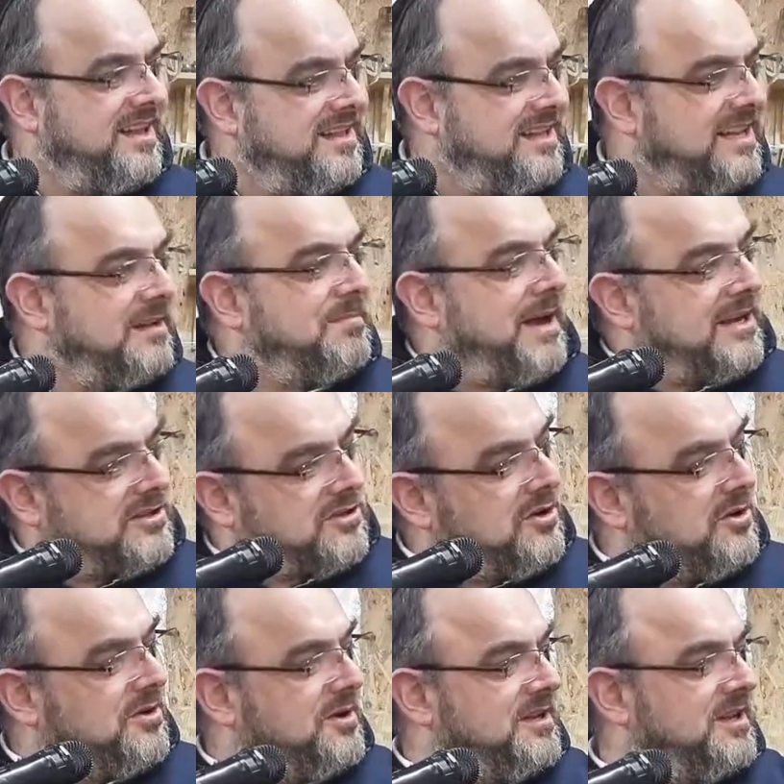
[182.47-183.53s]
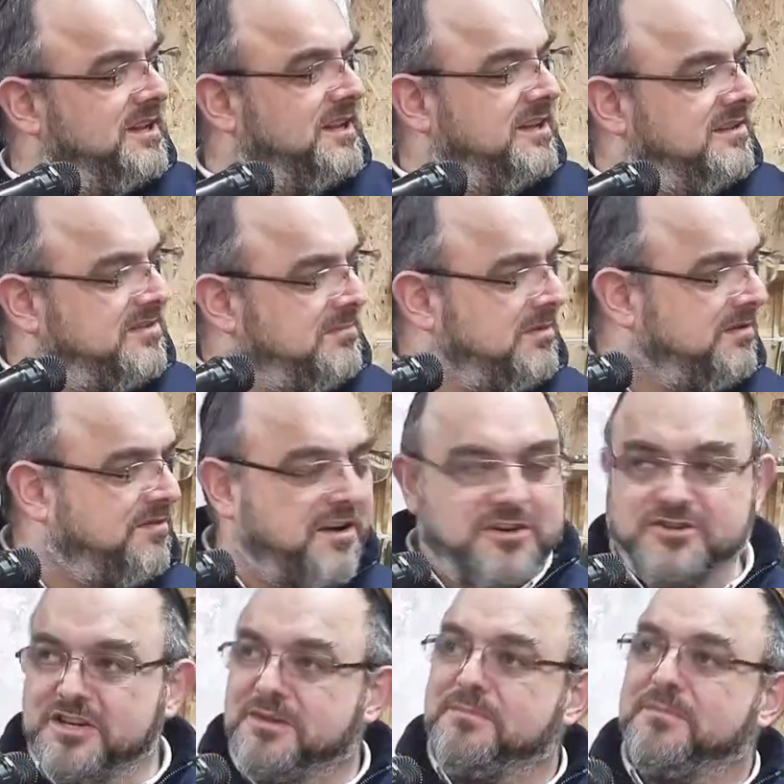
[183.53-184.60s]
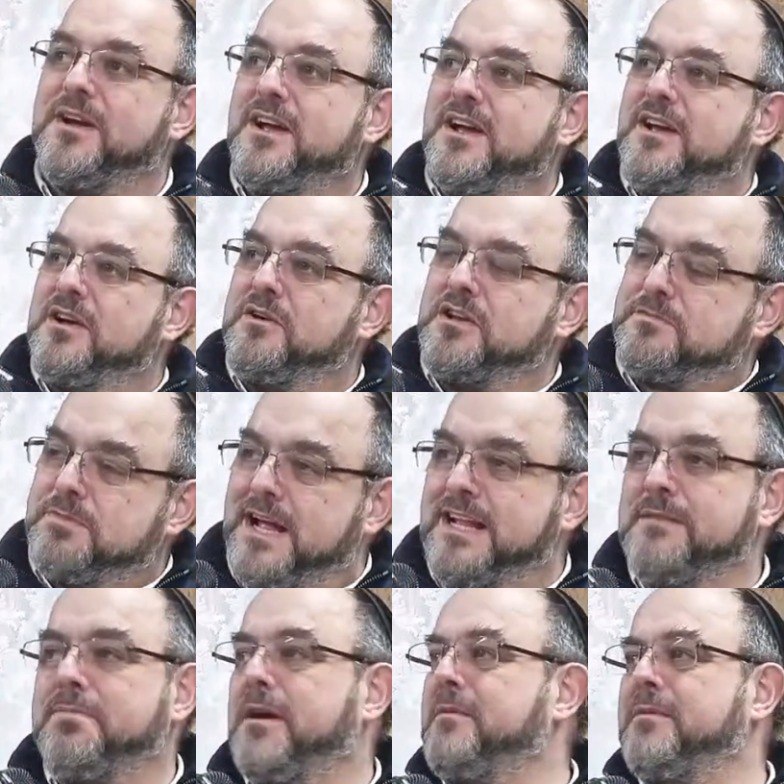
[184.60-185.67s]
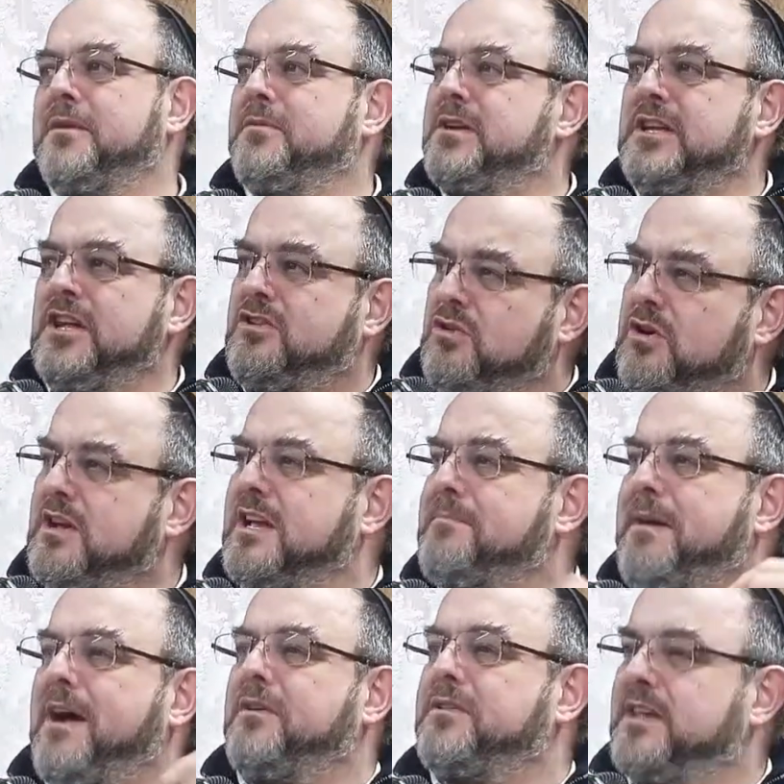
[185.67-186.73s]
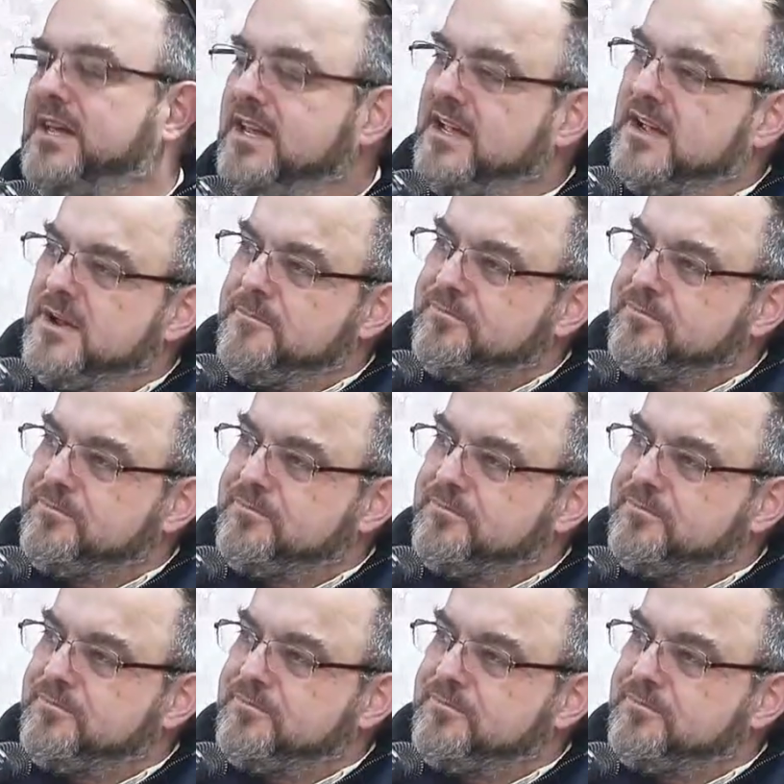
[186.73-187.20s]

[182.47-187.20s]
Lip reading: a little bit I saw, and there's some of the Farshim who explain it. But when you're talking about the